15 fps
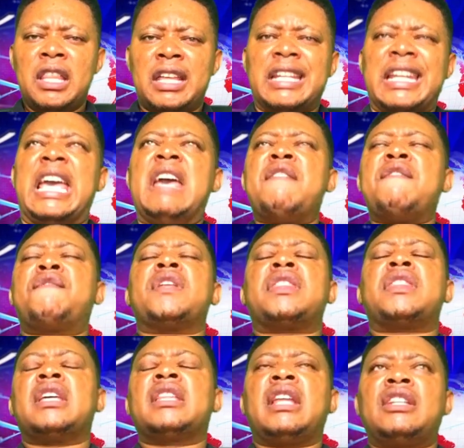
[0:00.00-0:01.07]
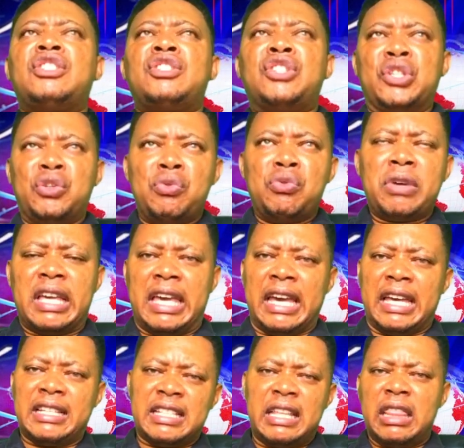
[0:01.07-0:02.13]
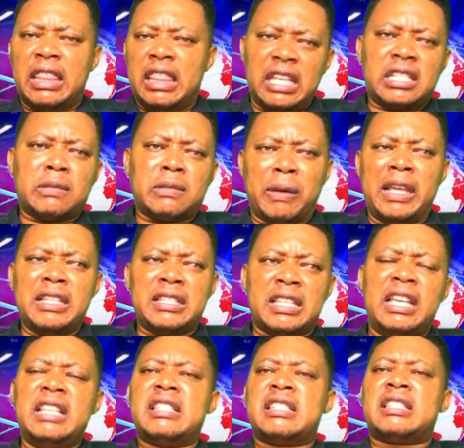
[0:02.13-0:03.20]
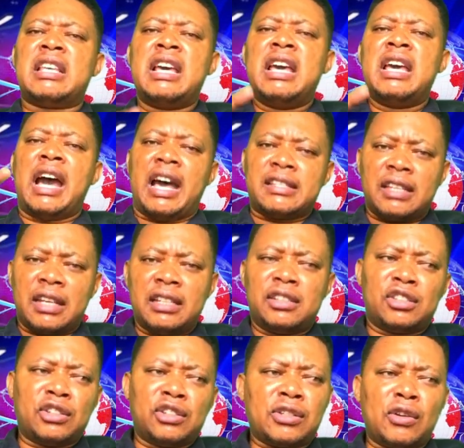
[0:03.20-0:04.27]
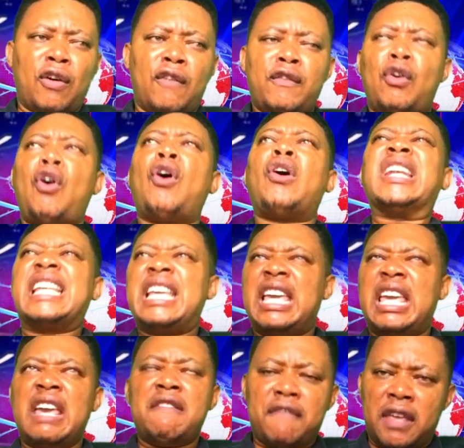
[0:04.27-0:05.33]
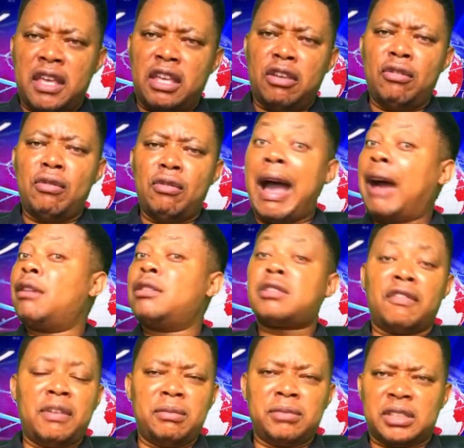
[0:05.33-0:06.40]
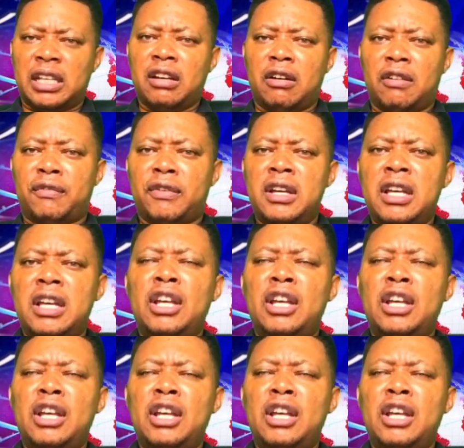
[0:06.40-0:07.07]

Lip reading: that everything that you get in this place is as a result of God giving you out of himself,